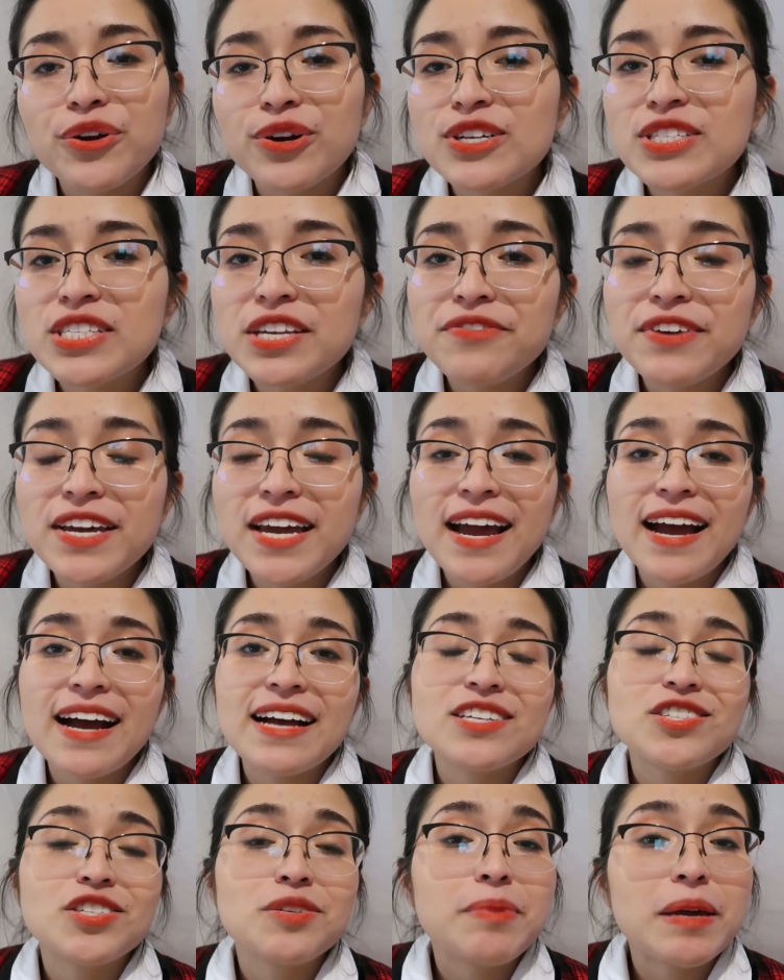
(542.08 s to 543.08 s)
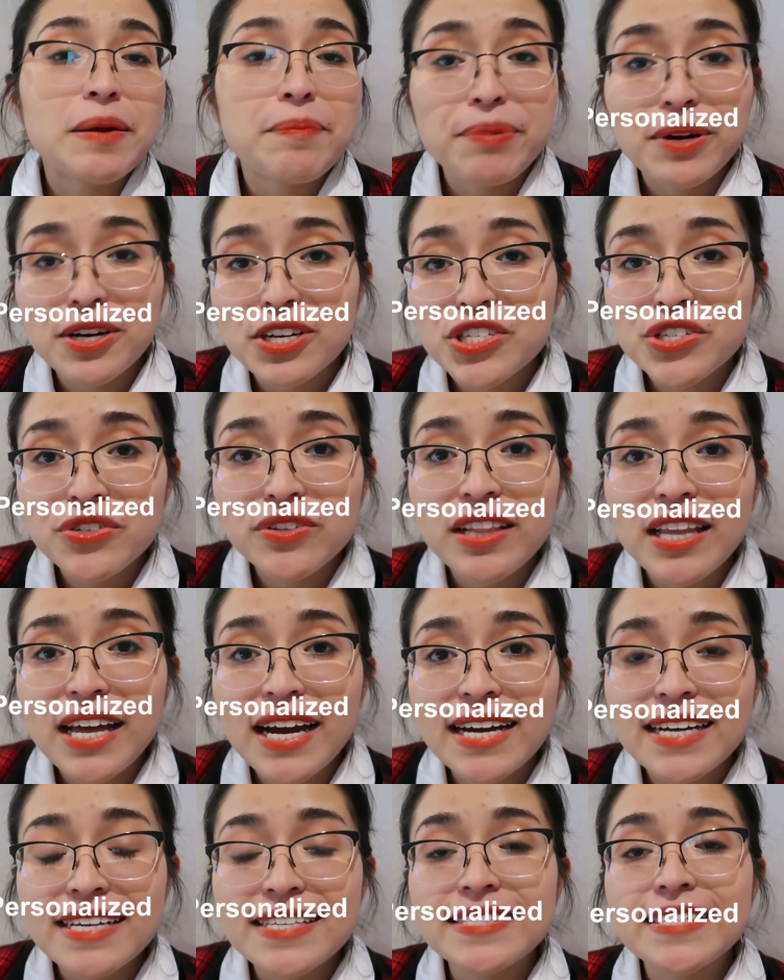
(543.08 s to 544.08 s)
Your CV has to be
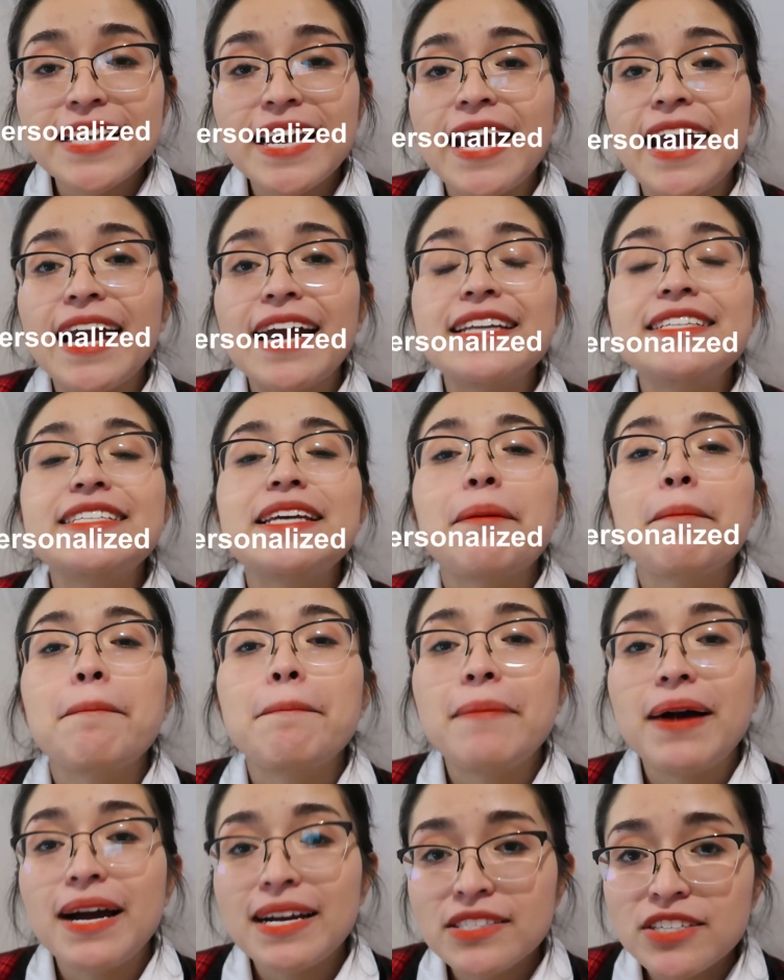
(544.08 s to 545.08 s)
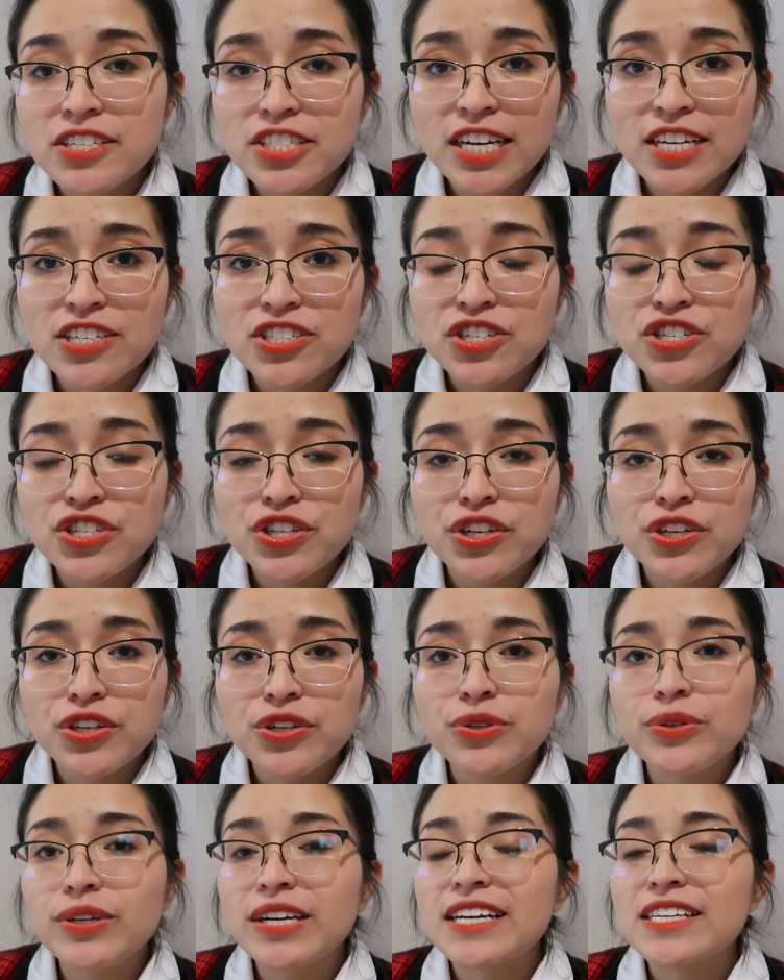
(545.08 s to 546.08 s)
personalized, and my suggestion to
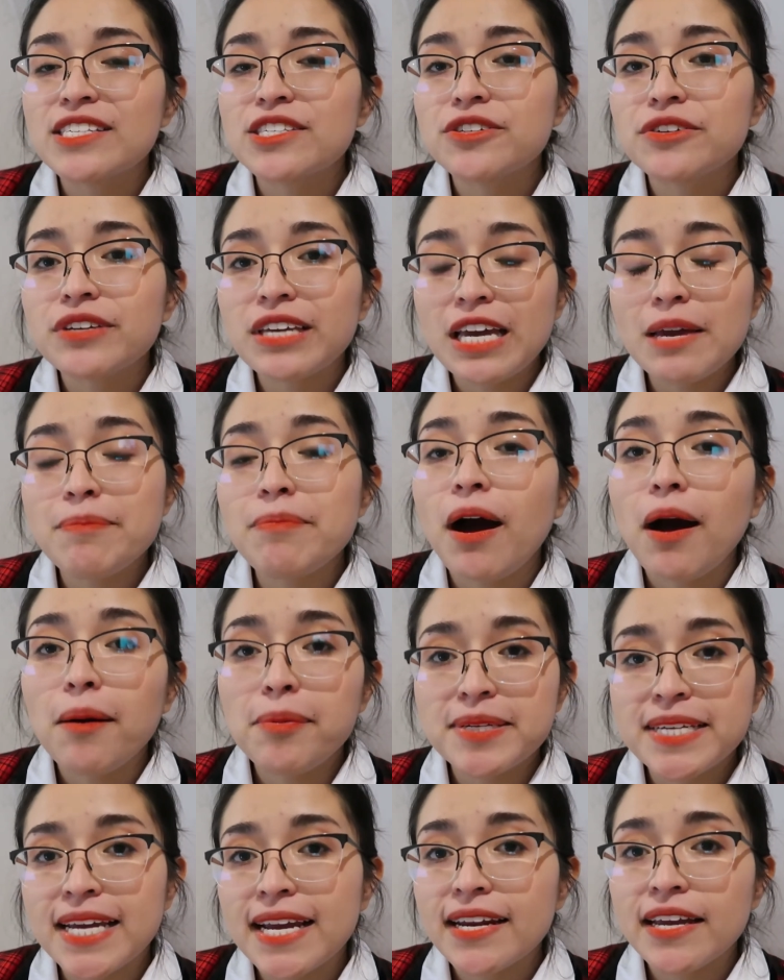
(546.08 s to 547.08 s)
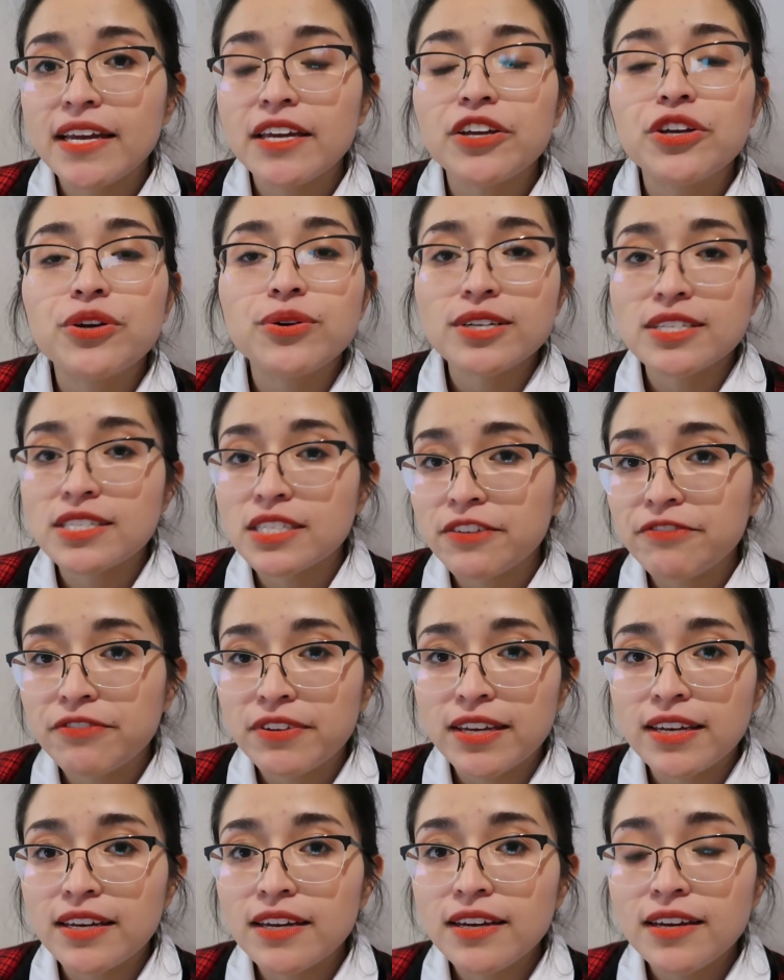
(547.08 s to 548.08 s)
you is to keep updating your
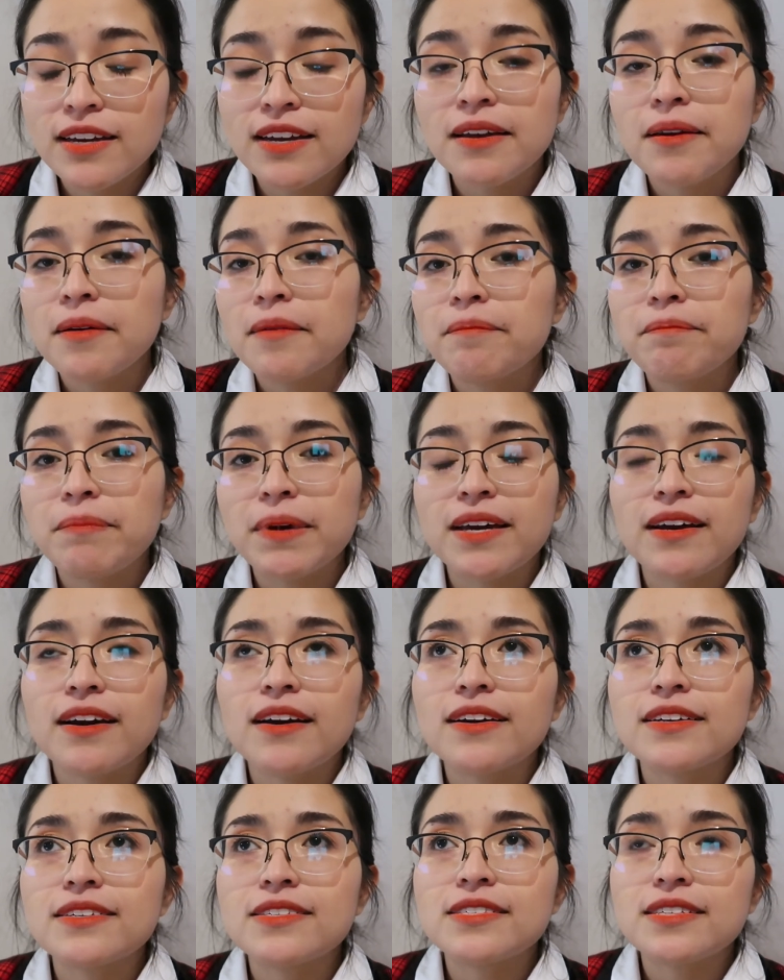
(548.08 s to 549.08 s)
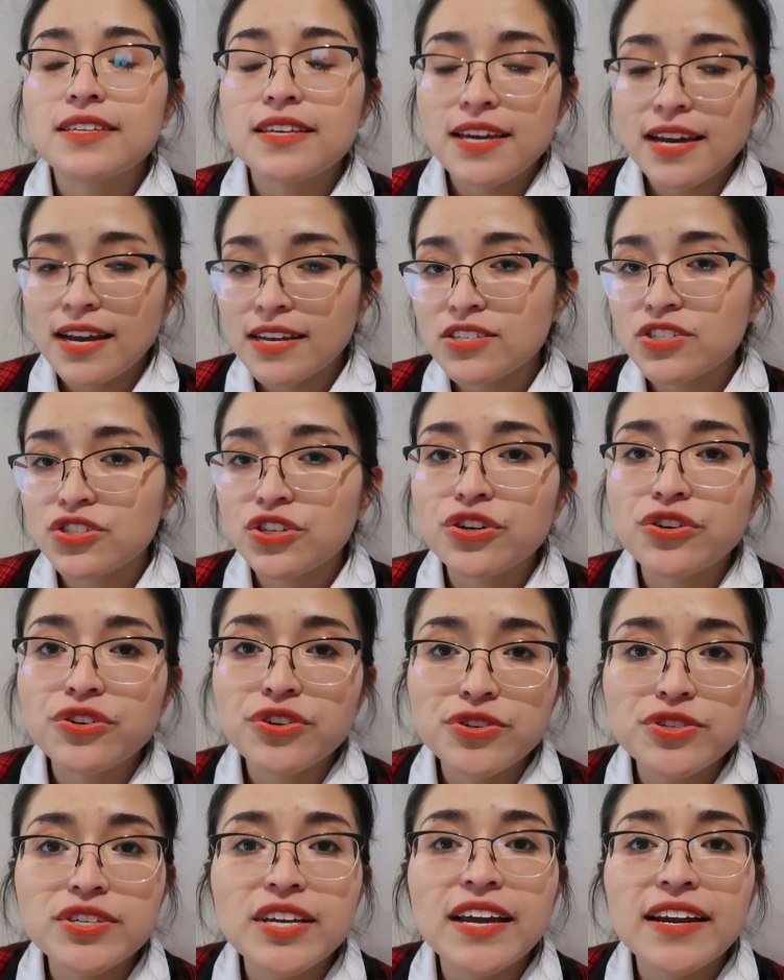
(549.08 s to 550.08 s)
CV because yes, you're
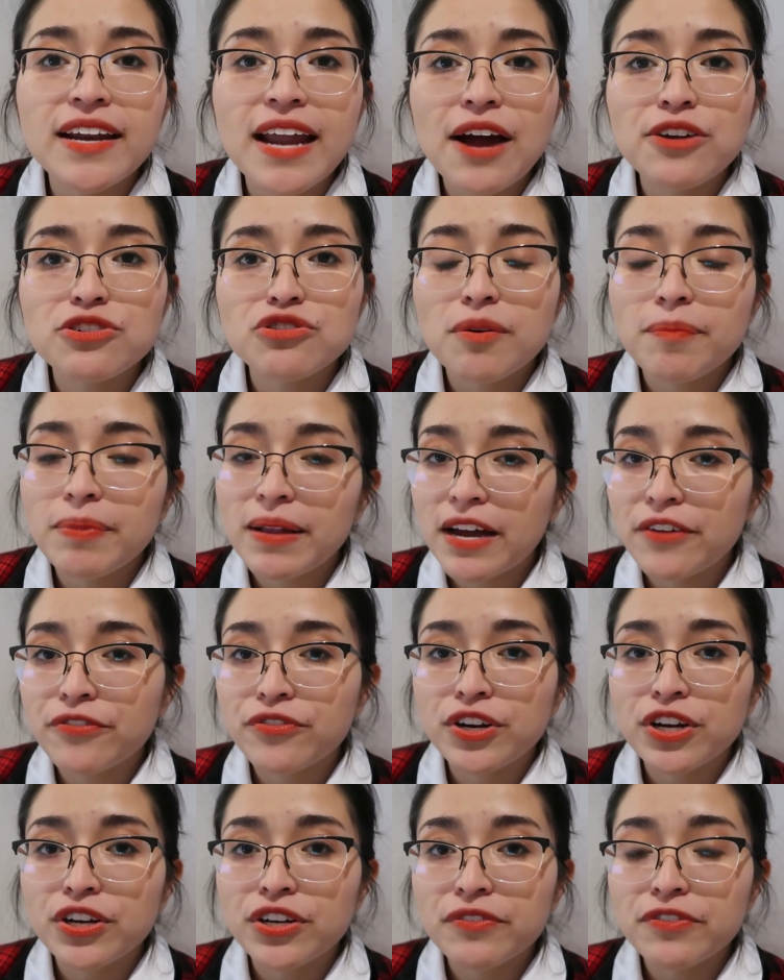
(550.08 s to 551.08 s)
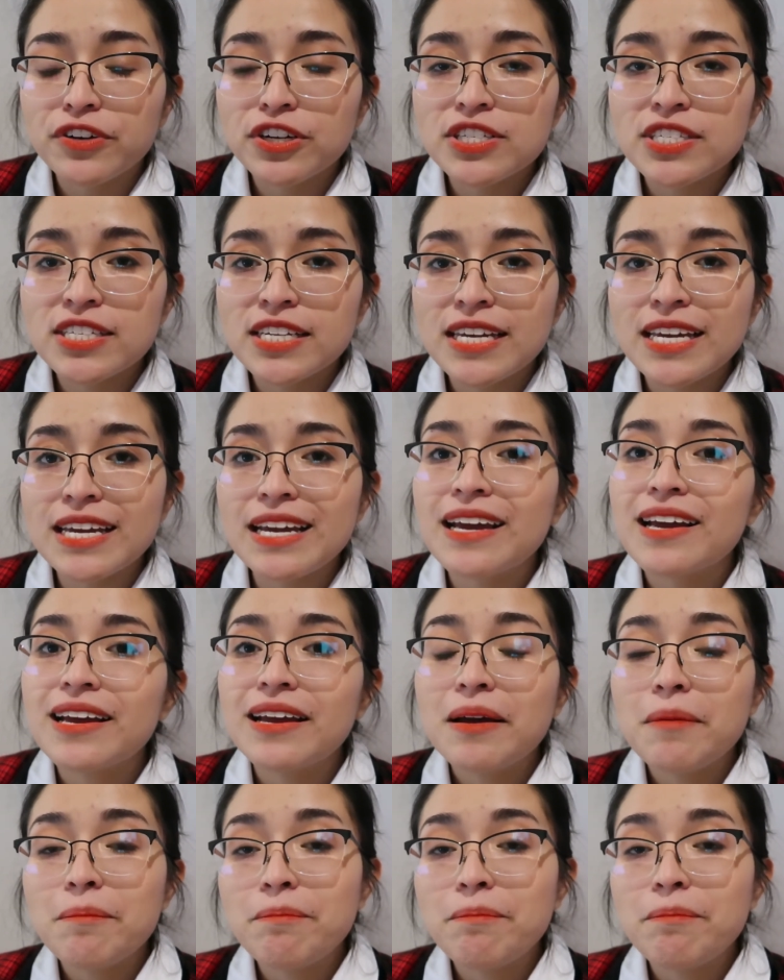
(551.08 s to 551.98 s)
using it now to apply for university,